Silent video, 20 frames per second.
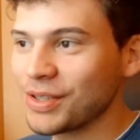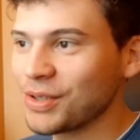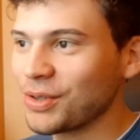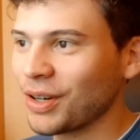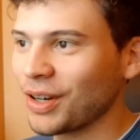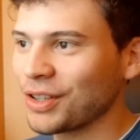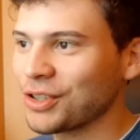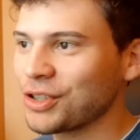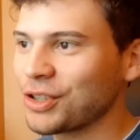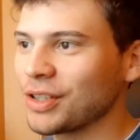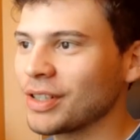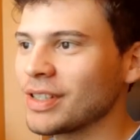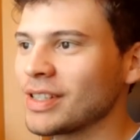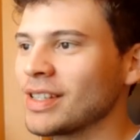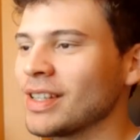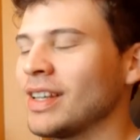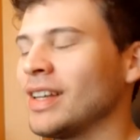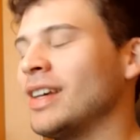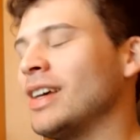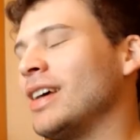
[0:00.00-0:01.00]

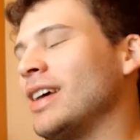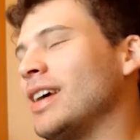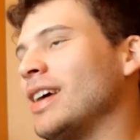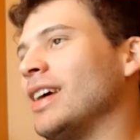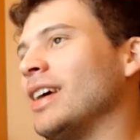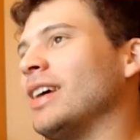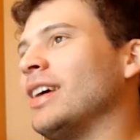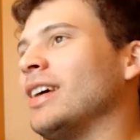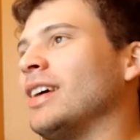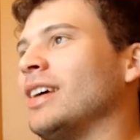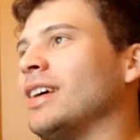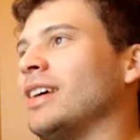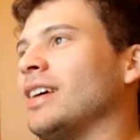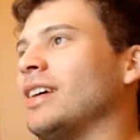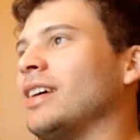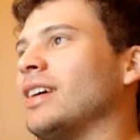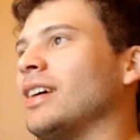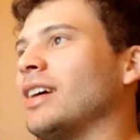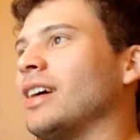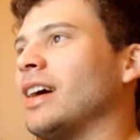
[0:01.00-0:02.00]
structures.
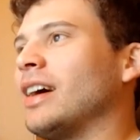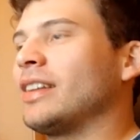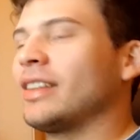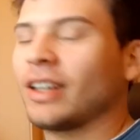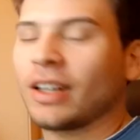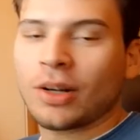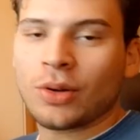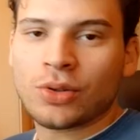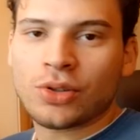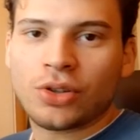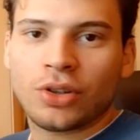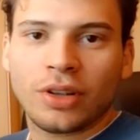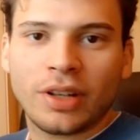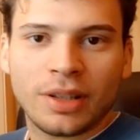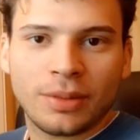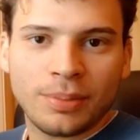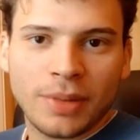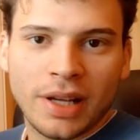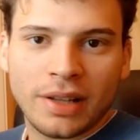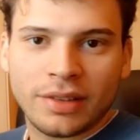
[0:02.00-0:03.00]
I thought I was good
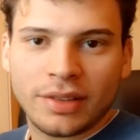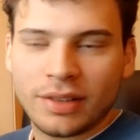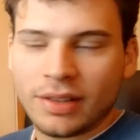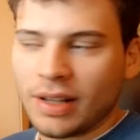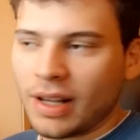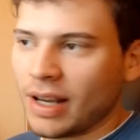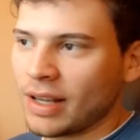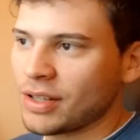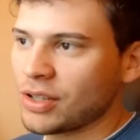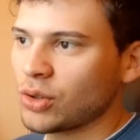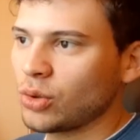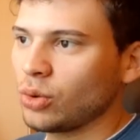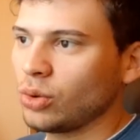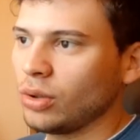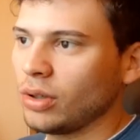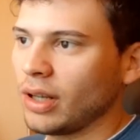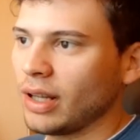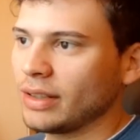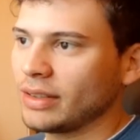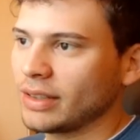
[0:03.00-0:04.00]
at math in high
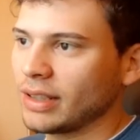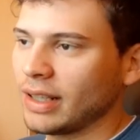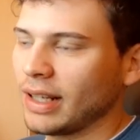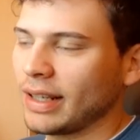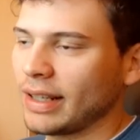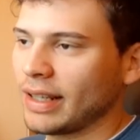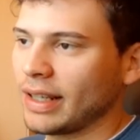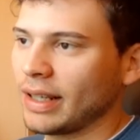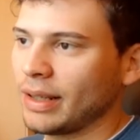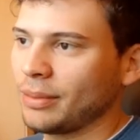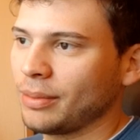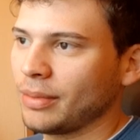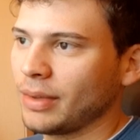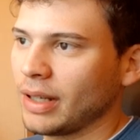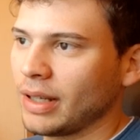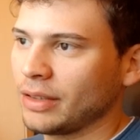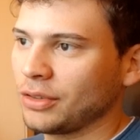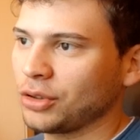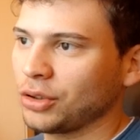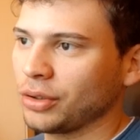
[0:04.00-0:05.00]
school until I came
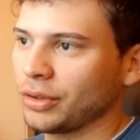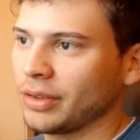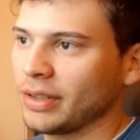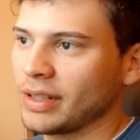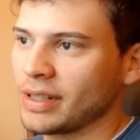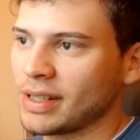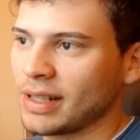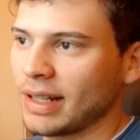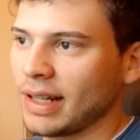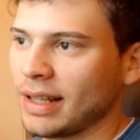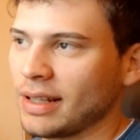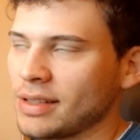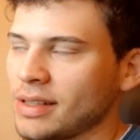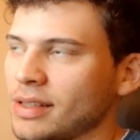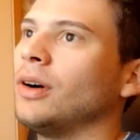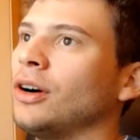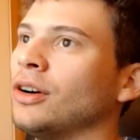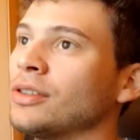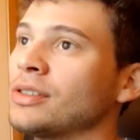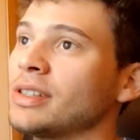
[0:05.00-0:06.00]
and took this
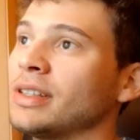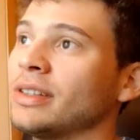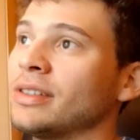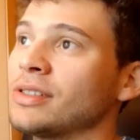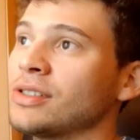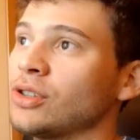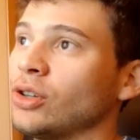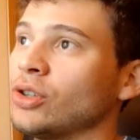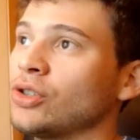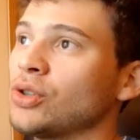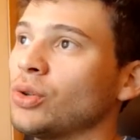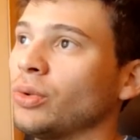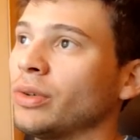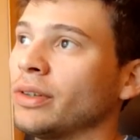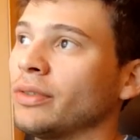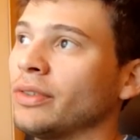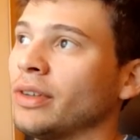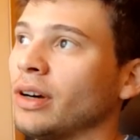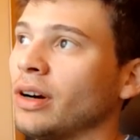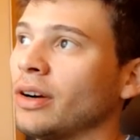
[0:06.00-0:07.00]
class. Honestly, this is also one
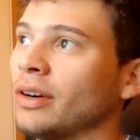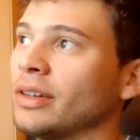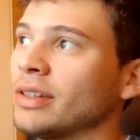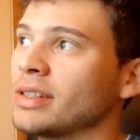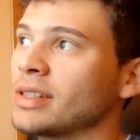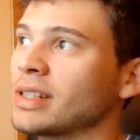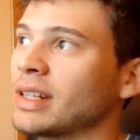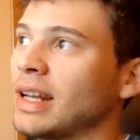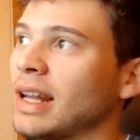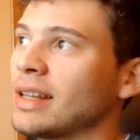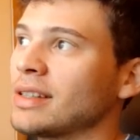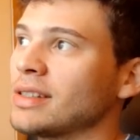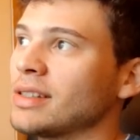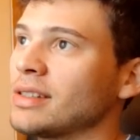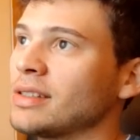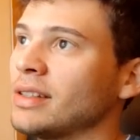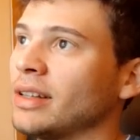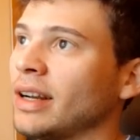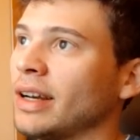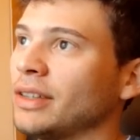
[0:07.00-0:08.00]
of the hardest
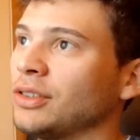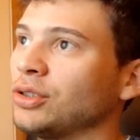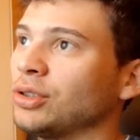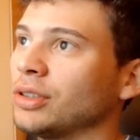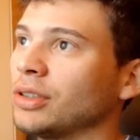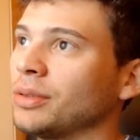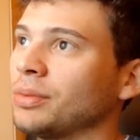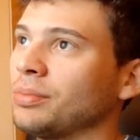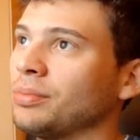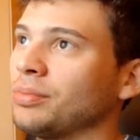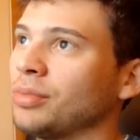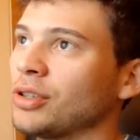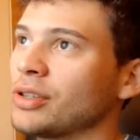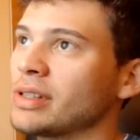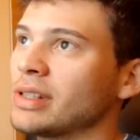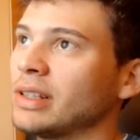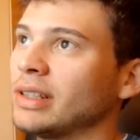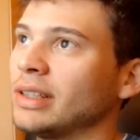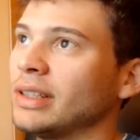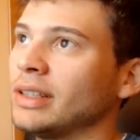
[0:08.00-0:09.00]
classes that I took
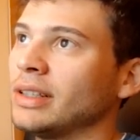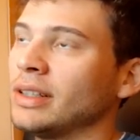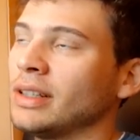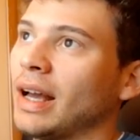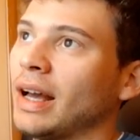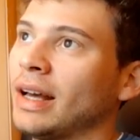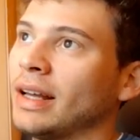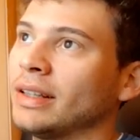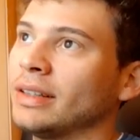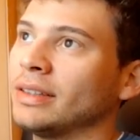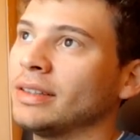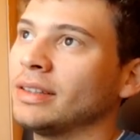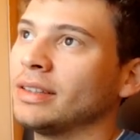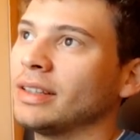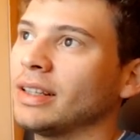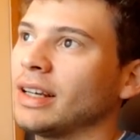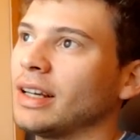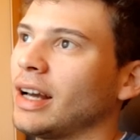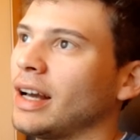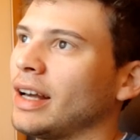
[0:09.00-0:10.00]
personally, and
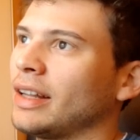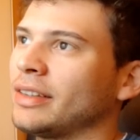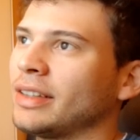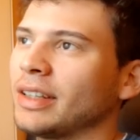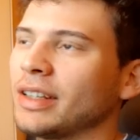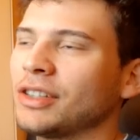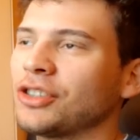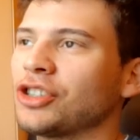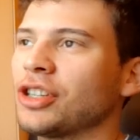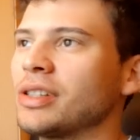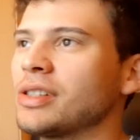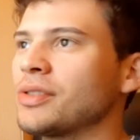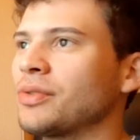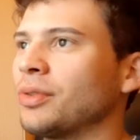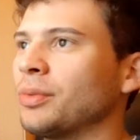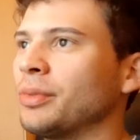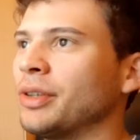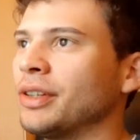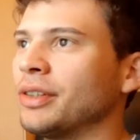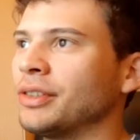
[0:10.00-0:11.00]
I think it changed
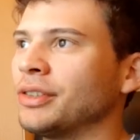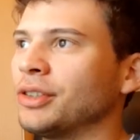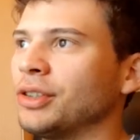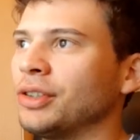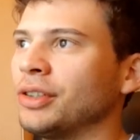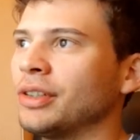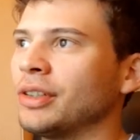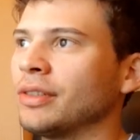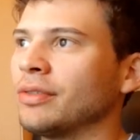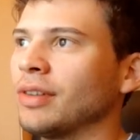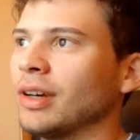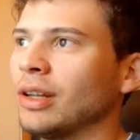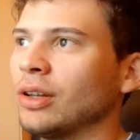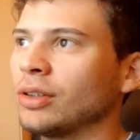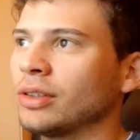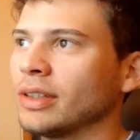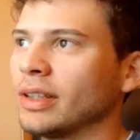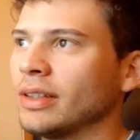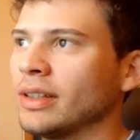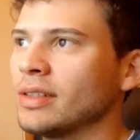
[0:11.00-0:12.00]
from year to year if I
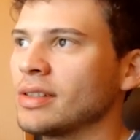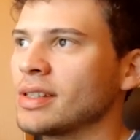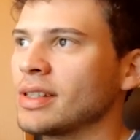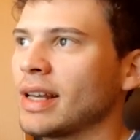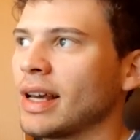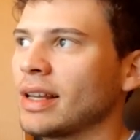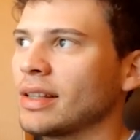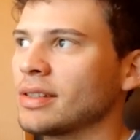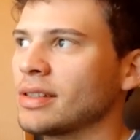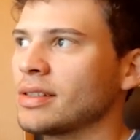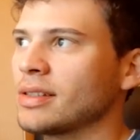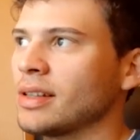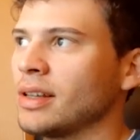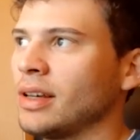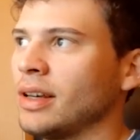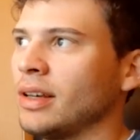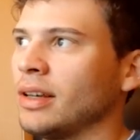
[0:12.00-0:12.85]
looked at the stats